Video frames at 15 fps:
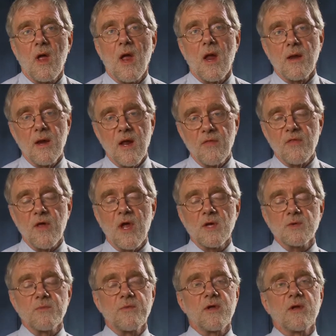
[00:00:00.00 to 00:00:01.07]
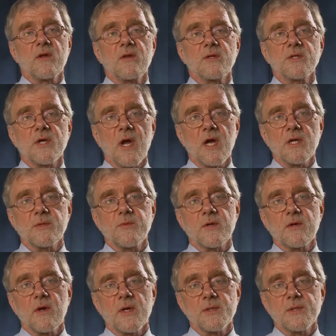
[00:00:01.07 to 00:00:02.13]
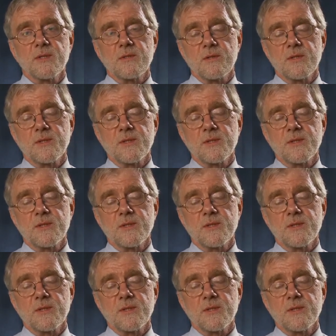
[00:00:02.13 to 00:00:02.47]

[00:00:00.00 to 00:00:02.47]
And then things will begin to change because